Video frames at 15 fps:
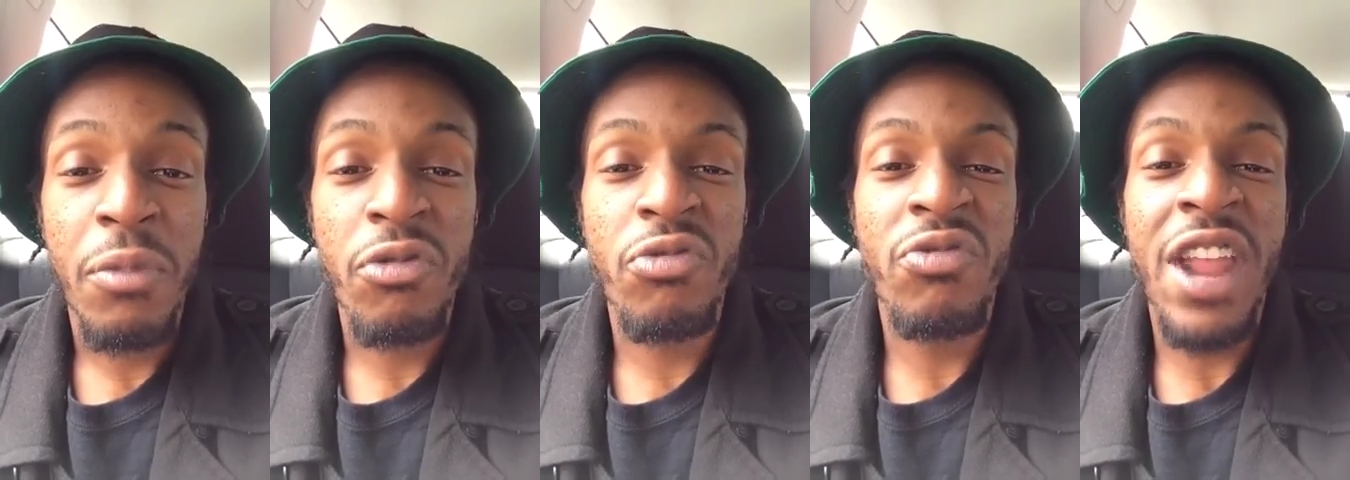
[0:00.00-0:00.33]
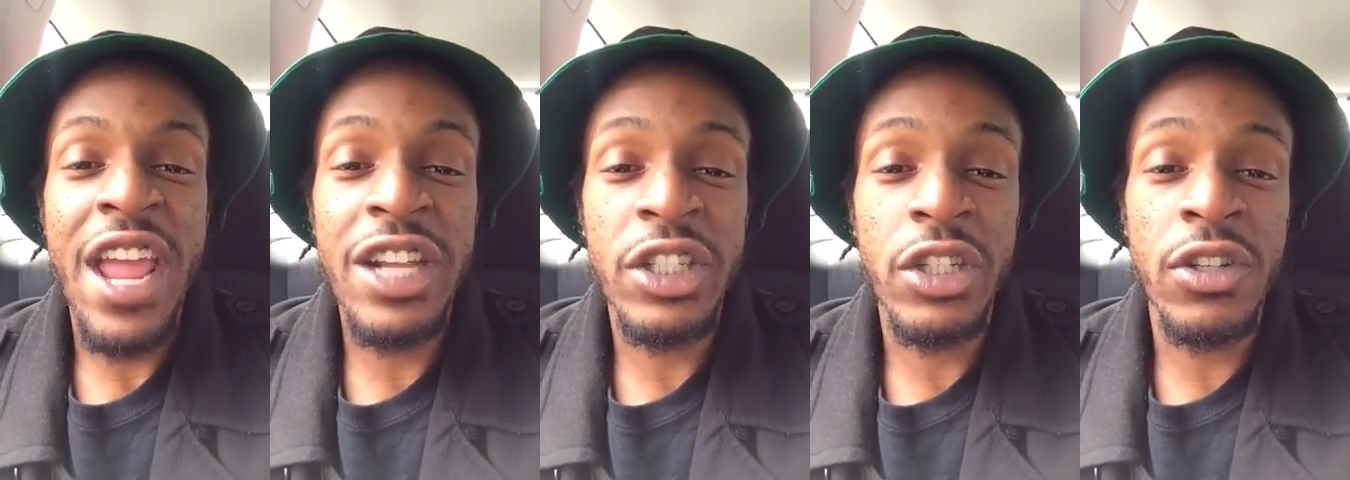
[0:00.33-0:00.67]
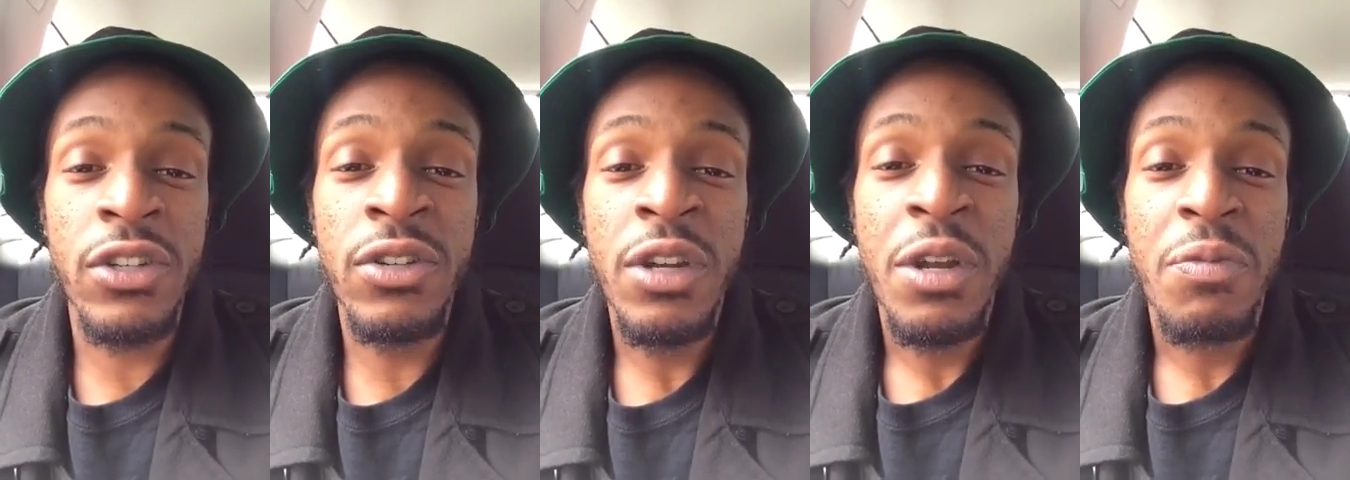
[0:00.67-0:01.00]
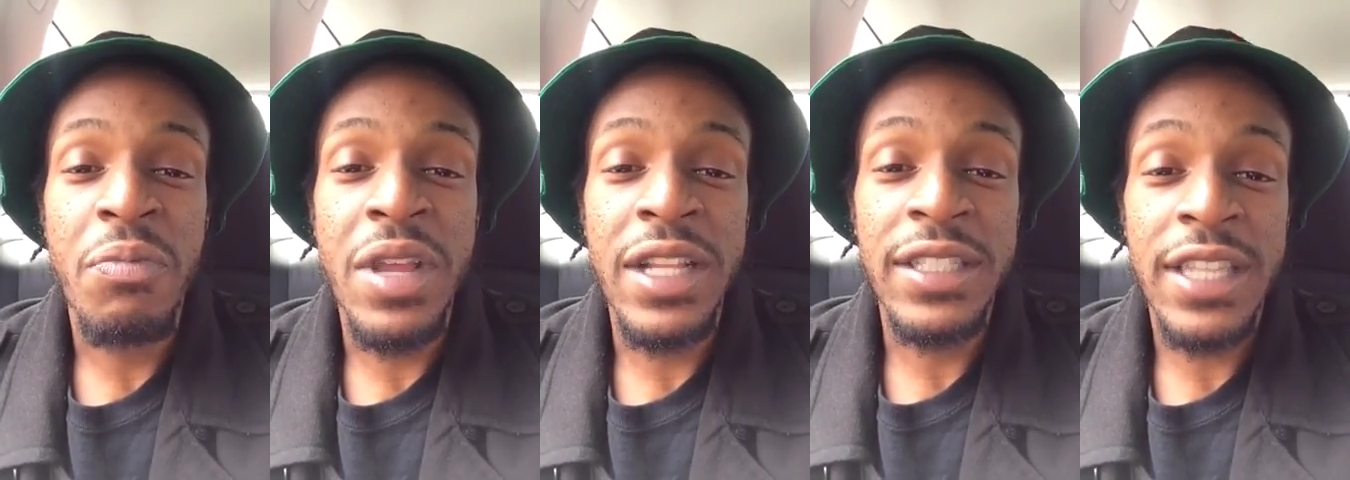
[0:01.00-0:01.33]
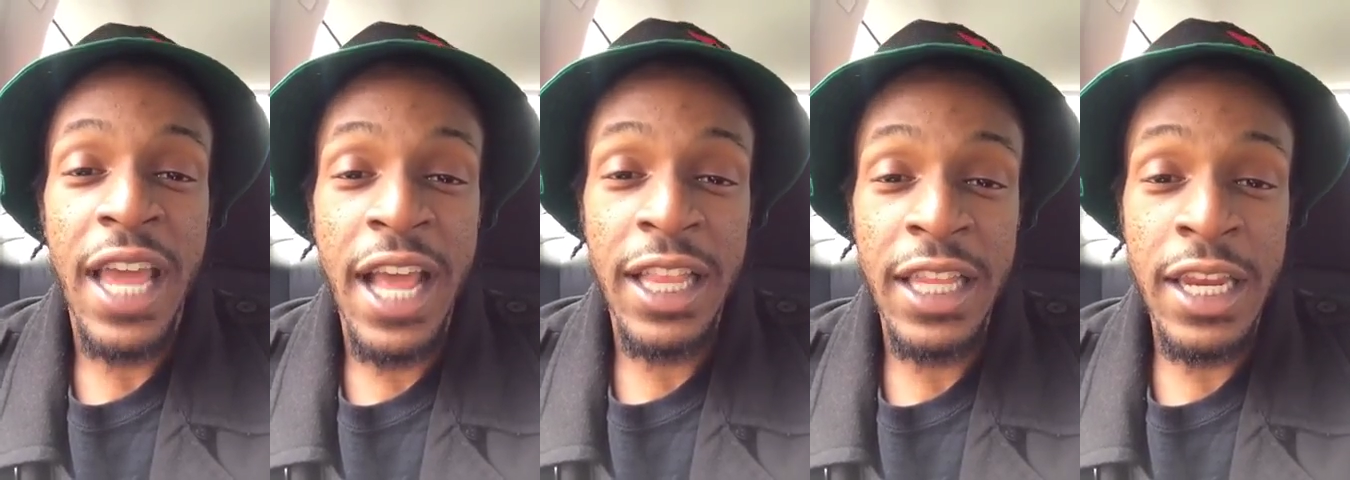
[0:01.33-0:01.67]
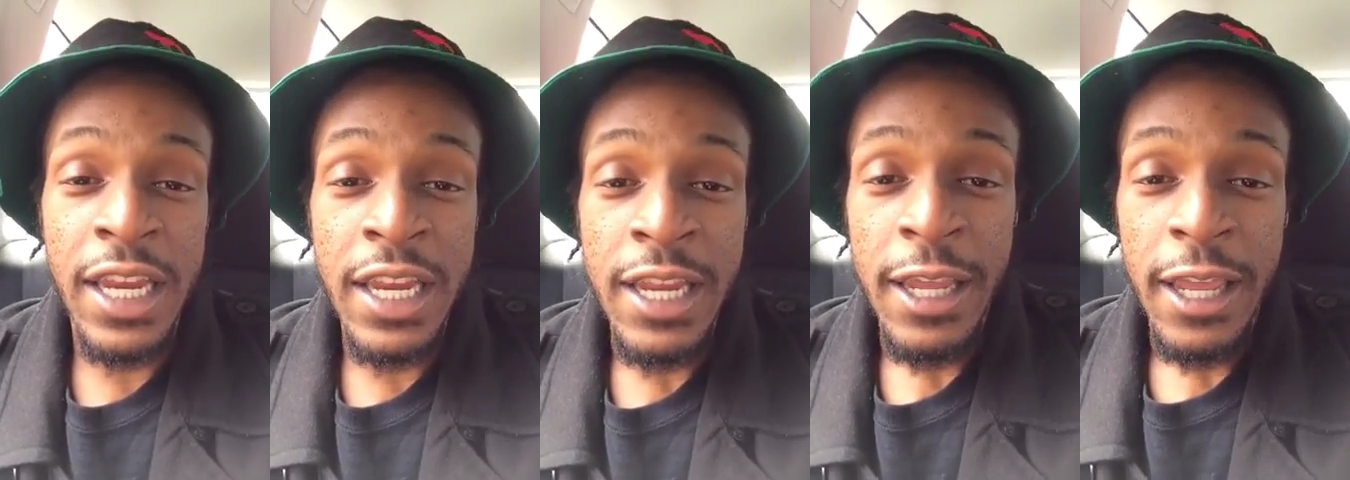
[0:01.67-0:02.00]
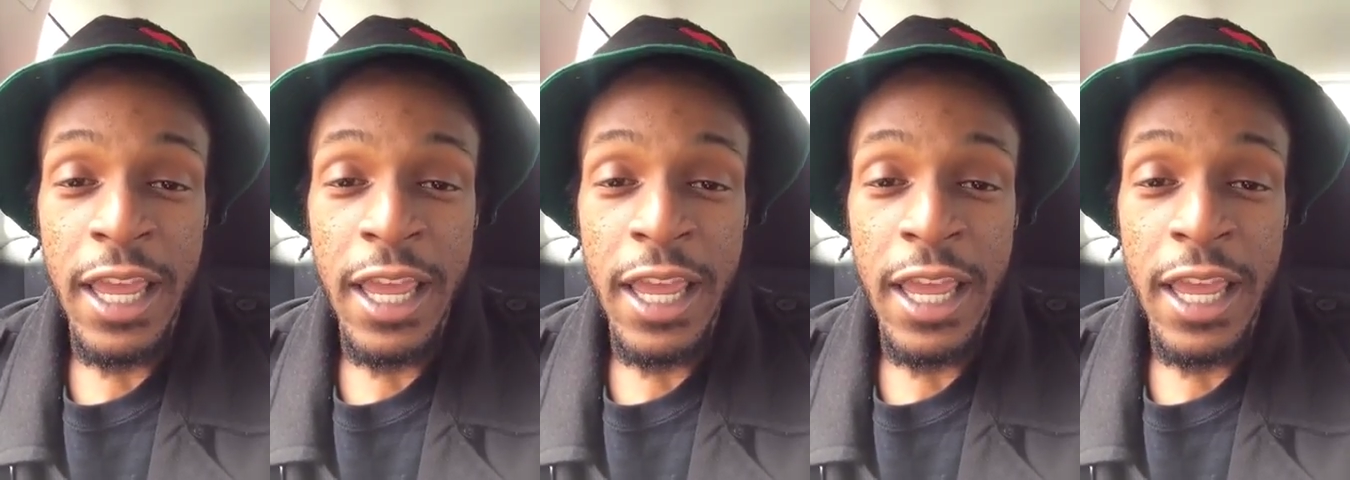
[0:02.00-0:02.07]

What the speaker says: nature, mentality,